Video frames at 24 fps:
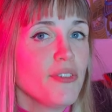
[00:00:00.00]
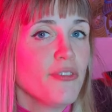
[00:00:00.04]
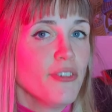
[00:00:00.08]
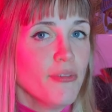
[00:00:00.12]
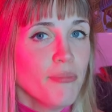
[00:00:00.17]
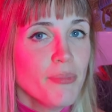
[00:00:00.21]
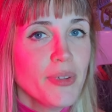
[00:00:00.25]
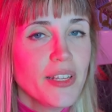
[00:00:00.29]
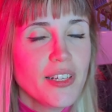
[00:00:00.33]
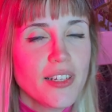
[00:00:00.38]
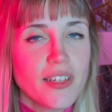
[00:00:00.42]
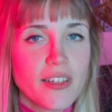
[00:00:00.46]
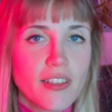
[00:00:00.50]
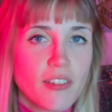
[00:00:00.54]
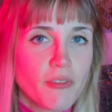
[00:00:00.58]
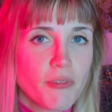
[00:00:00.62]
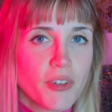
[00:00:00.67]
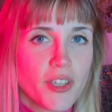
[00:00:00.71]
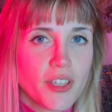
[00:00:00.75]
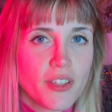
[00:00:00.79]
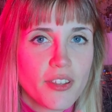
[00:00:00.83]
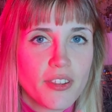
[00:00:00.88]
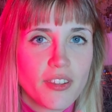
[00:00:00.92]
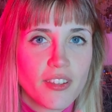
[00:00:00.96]
familiar
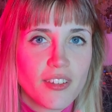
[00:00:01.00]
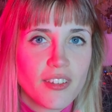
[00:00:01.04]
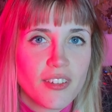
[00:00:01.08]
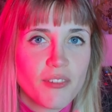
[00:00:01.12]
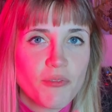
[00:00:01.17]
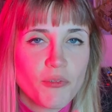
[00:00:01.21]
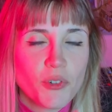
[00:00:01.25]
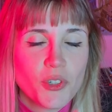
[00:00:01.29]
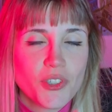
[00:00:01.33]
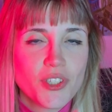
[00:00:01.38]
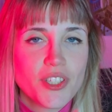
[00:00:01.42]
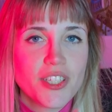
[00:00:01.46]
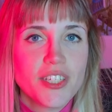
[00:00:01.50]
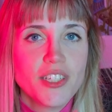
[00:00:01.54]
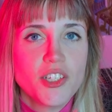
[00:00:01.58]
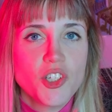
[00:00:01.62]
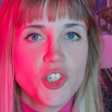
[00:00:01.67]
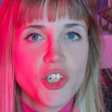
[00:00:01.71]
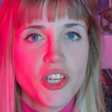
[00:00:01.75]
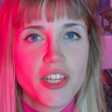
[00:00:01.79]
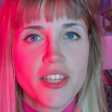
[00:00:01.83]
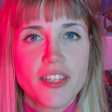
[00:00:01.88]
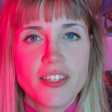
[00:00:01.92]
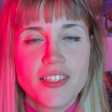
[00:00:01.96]
with uh, what
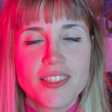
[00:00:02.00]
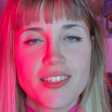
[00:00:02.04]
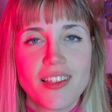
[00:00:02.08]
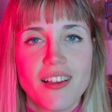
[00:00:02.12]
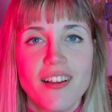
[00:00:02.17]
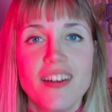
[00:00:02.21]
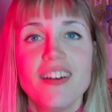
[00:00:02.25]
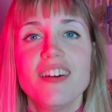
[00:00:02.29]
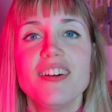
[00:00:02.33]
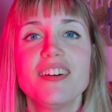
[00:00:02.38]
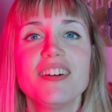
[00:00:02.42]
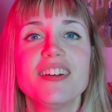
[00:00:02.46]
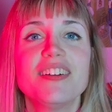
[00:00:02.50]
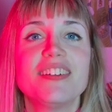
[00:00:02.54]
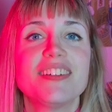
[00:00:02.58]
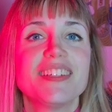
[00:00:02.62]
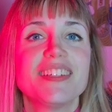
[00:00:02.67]
DJs are.